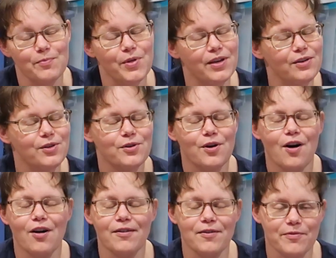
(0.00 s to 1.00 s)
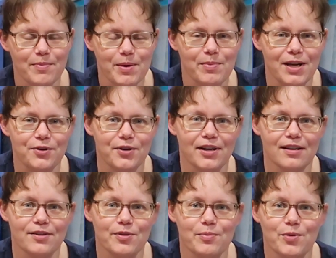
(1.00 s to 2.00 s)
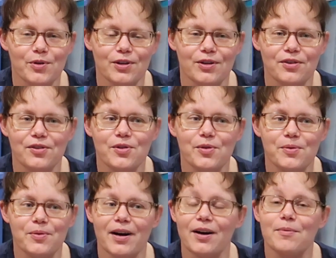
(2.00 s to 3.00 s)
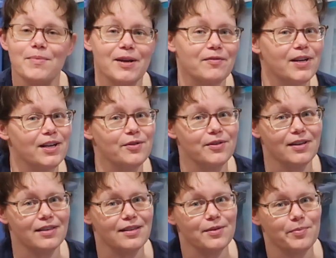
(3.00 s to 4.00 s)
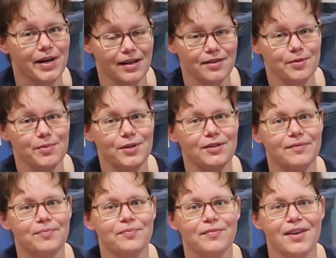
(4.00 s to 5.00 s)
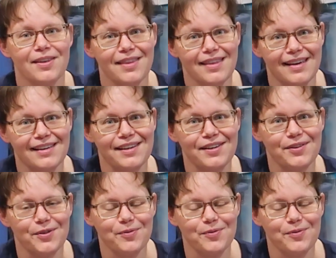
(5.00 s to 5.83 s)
Thank you to all of my Patreon supporters who help make videos like this possible. Thank you.